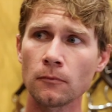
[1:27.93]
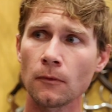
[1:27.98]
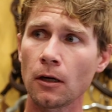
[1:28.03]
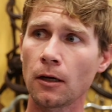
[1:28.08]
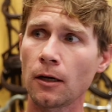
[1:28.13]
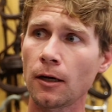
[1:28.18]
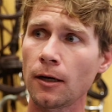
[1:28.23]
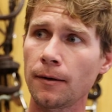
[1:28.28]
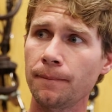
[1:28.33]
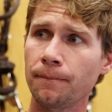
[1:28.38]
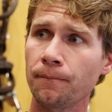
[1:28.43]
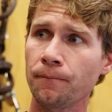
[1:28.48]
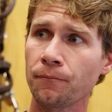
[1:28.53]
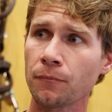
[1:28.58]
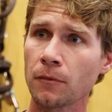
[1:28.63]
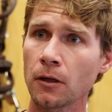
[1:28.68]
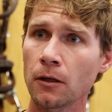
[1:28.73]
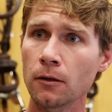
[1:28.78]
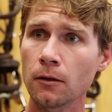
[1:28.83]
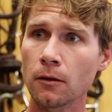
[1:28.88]
A
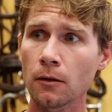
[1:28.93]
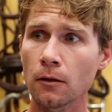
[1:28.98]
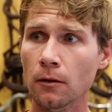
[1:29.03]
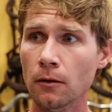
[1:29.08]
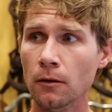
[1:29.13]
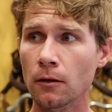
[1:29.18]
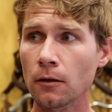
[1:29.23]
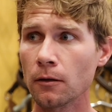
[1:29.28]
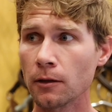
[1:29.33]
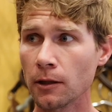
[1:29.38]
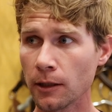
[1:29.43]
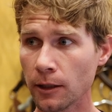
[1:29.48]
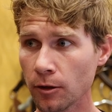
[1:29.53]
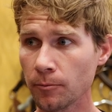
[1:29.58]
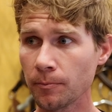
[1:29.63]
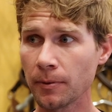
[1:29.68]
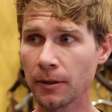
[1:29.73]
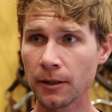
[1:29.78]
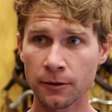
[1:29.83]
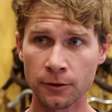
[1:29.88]

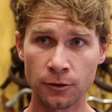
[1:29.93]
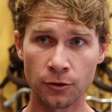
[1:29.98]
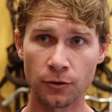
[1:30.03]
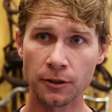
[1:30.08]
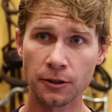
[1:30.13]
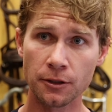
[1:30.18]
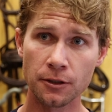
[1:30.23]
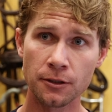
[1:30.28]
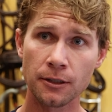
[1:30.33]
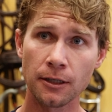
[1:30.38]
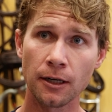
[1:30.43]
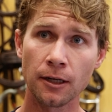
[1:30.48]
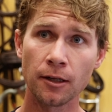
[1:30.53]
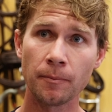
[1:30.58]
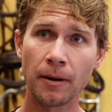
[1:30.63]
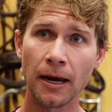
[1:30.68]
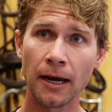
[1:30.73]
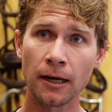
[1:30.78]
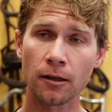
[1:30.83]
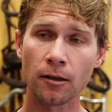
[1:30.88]
little bit of astringency on the
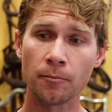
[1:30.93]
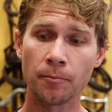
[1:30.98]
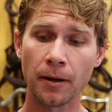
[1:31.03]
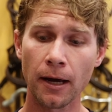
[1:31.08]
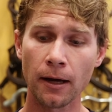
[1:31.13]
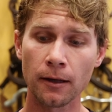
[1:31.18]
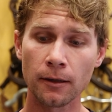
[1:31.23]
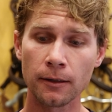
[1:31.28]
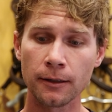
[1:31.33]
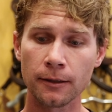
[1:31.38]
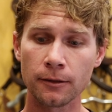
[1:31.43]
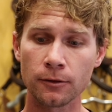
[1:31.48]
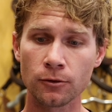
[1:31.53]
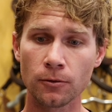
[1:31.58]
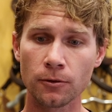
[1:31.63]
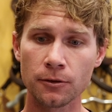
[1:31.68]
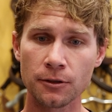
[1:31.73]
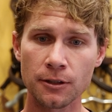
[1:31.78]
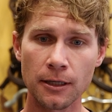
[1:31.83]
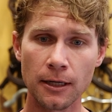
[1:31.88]
back of the palate
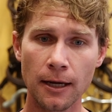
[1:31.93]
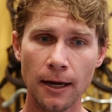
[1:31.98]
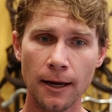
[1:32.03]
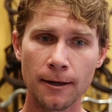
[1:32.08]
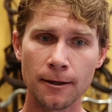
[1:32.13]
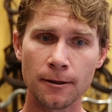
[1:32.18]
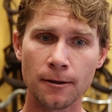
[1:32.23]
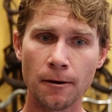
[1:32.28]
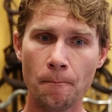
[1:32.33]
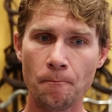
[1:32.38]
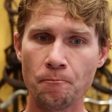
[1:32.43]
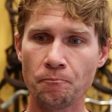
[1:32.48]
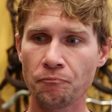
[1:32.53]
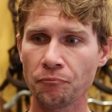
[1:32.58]
towards the end.